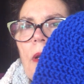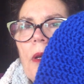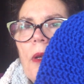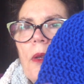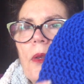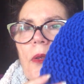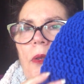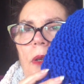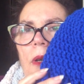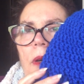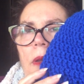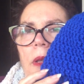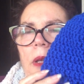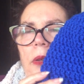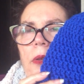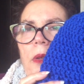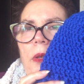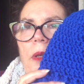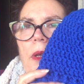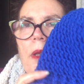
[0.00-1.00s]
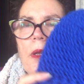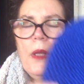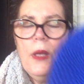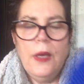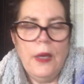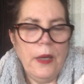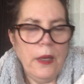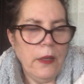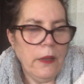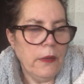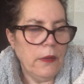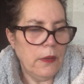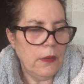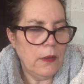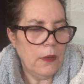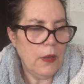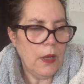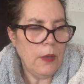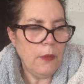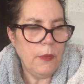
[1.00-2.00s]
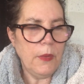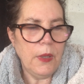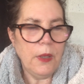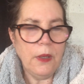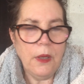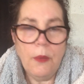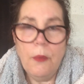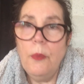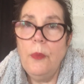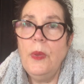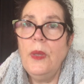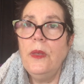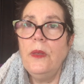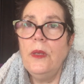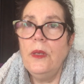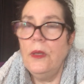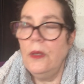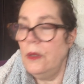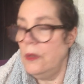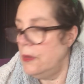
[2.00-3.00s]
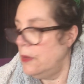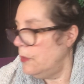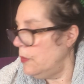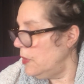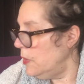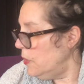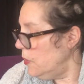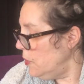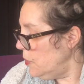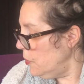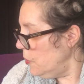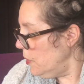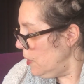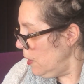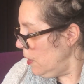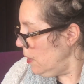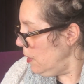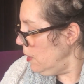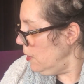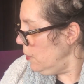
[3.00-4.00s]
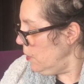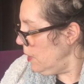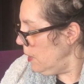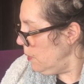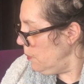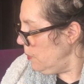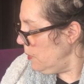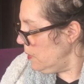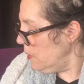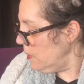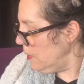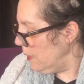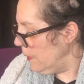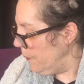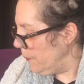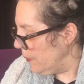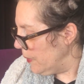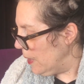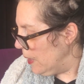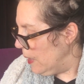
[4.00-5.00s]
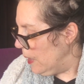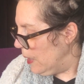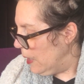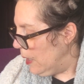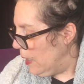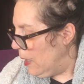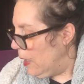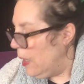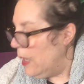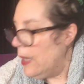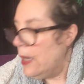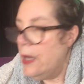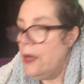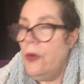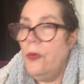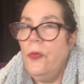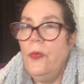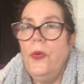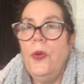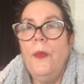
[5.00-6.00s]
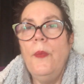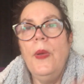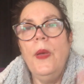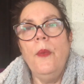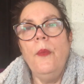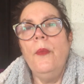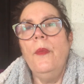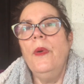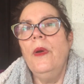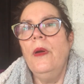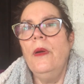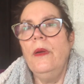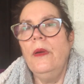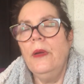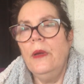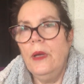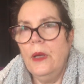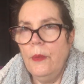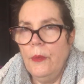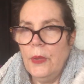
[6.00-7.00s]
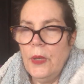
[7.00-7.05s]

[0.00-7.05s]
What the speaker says: So that's another hat I made. I'm busy. When you do nothing, you get busy. Remember, I'm